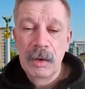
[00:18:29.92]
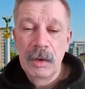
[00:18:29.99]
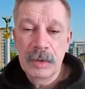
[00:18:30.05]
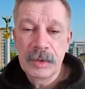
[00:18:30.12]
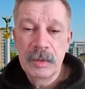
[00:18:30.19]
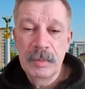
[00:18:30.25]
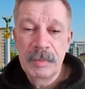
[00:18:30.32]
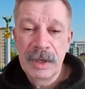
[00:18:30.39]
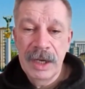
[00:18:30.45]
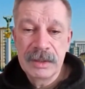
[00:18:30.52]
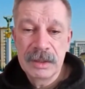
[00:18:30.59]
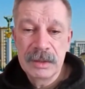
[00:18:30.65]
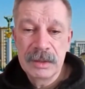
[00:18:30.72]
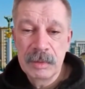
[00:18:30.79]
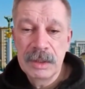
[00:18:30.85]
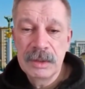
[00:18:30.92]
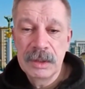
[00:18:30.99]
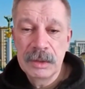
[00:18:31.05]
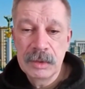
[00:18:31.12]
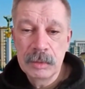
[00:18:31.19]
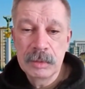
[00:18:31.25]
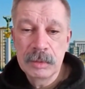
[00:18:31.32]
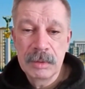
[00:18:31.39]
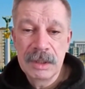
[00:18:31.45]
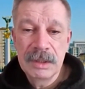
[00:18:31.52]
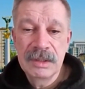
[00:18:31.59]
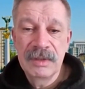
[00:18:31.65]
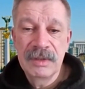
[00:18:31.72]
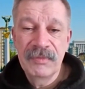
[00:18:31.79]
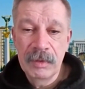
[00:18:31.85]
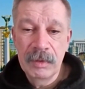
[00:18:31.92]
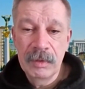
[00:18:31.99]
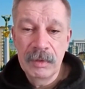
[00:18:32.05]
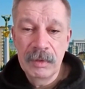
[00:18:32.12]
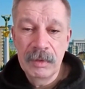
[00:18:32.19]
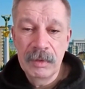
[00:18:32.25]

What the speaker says: occupied in 22-24